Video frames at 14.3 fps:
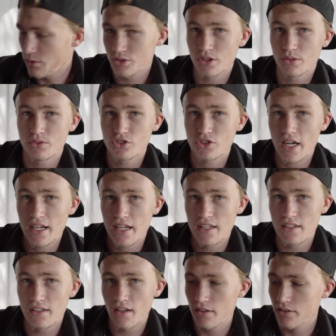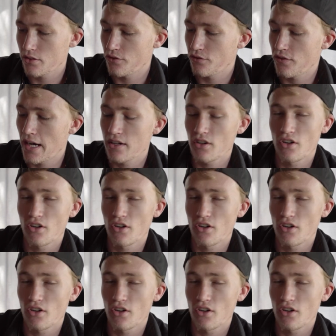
Also tried another fine